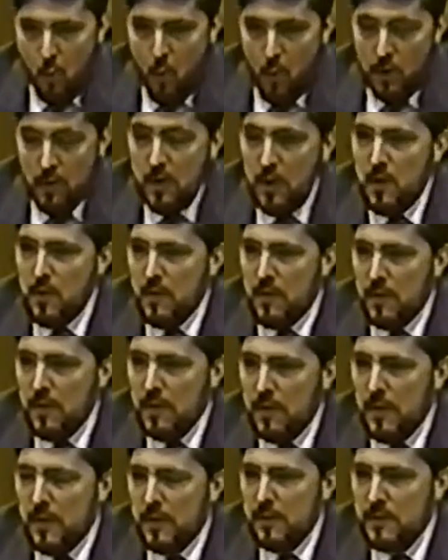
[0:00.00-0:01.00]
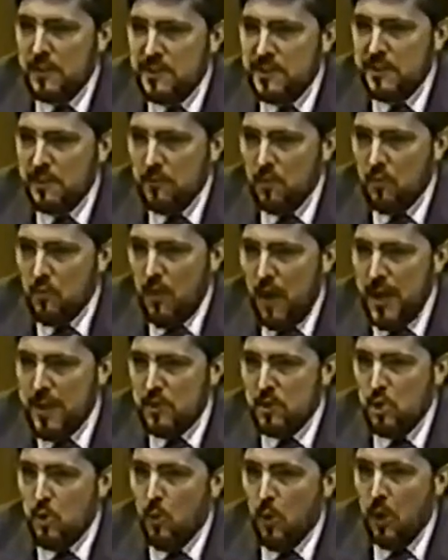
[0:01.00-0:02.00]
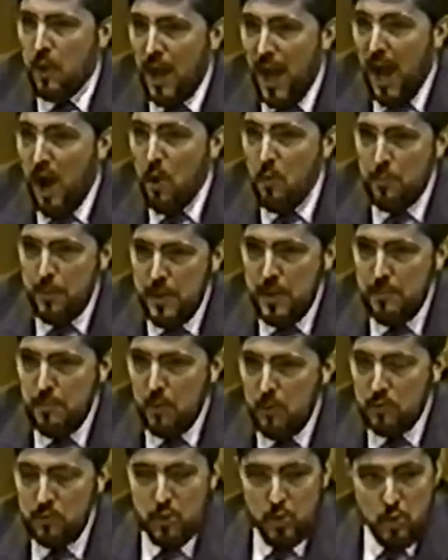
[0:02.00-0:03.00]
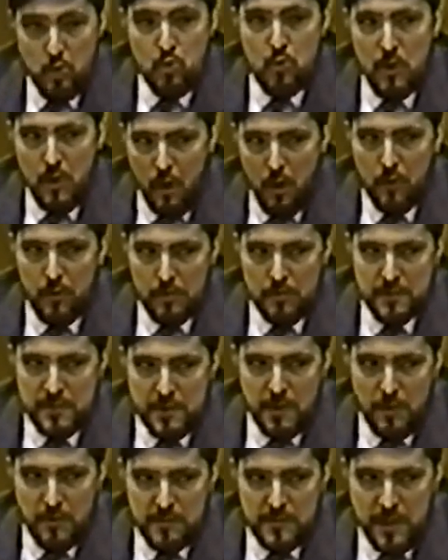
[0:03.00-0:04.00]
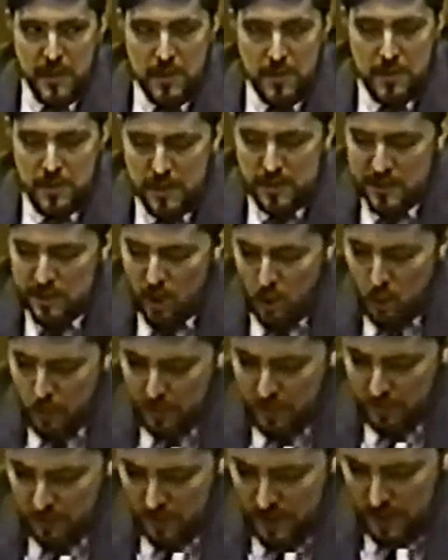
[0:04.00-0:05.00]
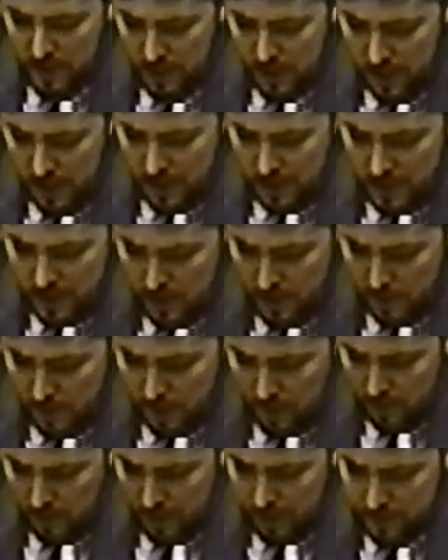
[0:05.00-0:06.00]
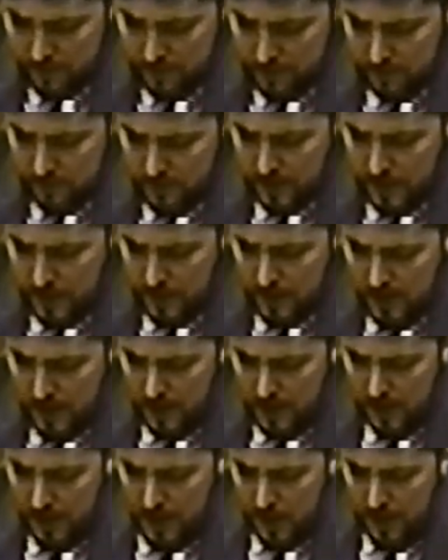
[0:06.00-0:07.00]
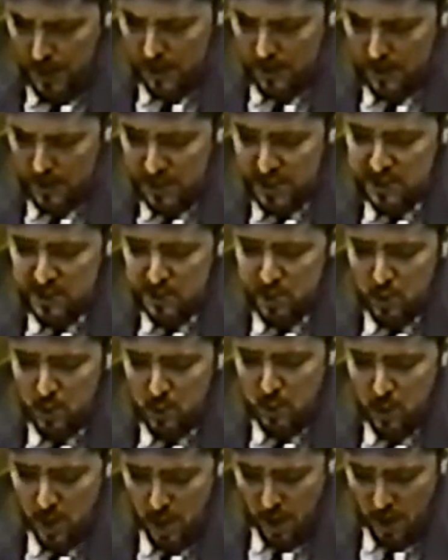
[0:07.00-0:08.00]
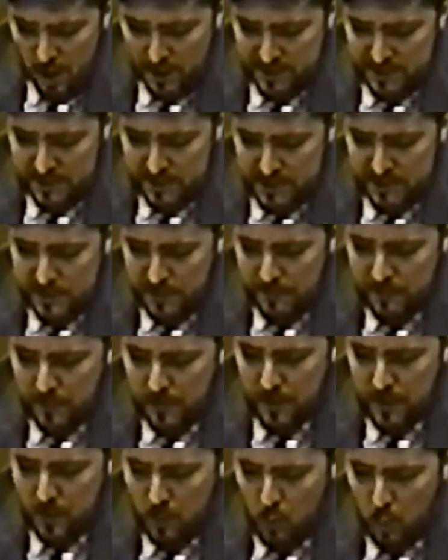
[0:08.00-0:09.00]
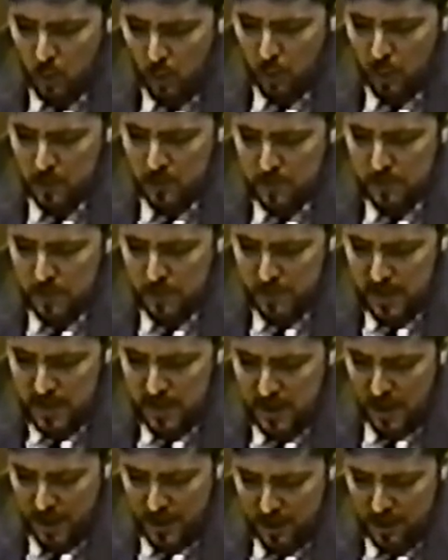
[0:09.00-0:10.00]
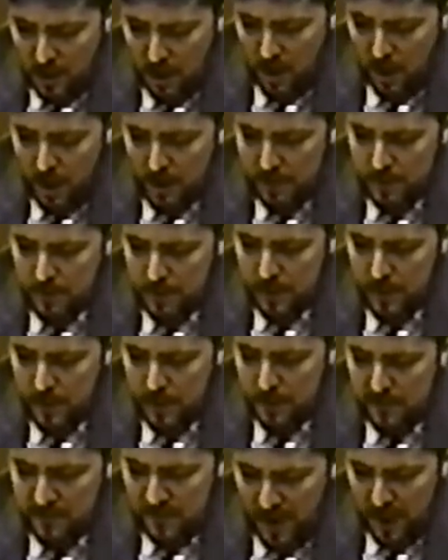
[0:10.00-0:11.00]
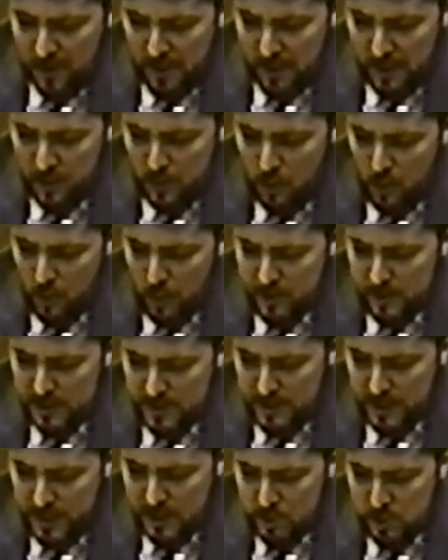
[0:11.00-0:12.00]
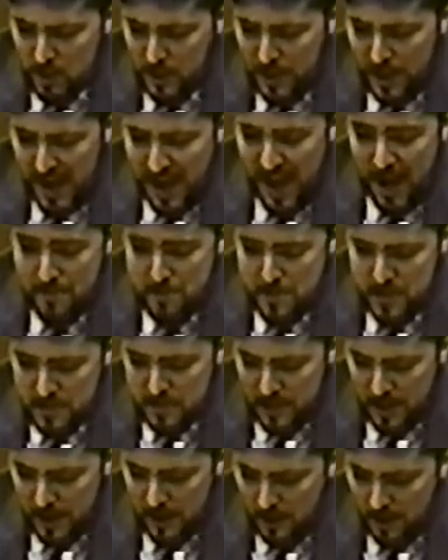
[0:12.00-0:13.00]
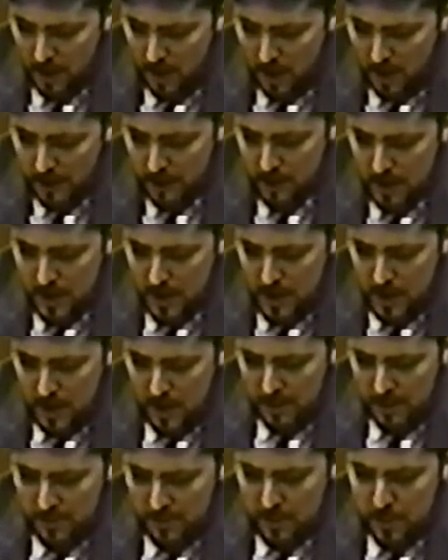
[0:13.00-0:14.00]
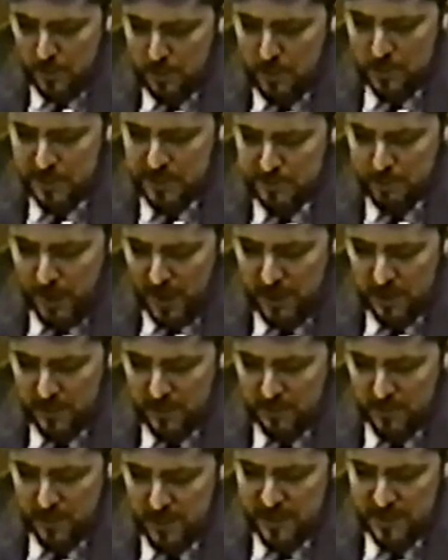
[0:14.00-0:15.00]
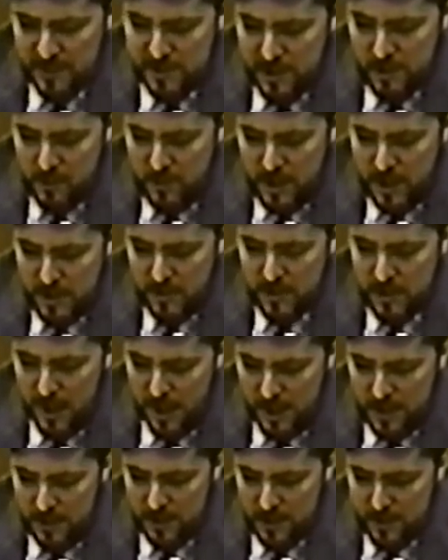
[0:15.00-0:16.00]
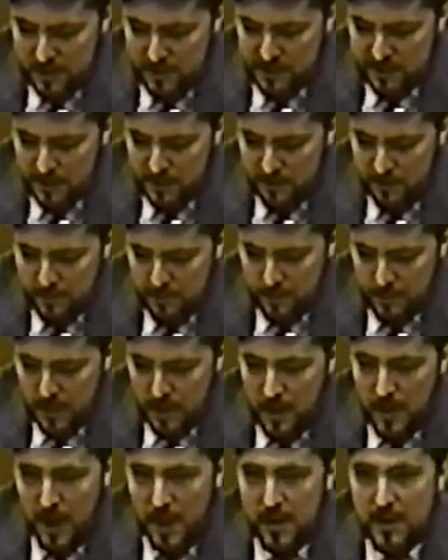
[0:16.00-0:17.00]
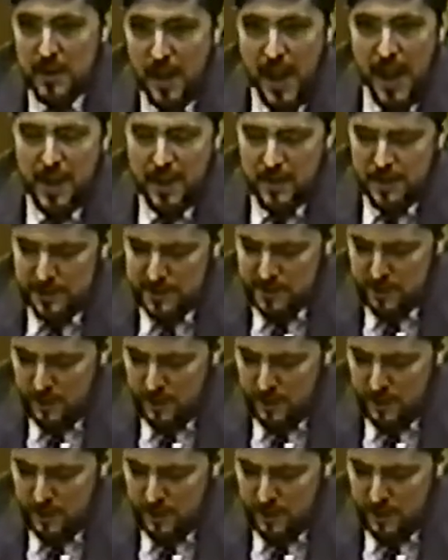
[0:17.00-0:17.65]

or the civil right to allow people to call themselves atheists openly uh, in the public. These two causes were to be taken on in the founding of the organization and have been taken on from a perspective that is unique to atheists. And that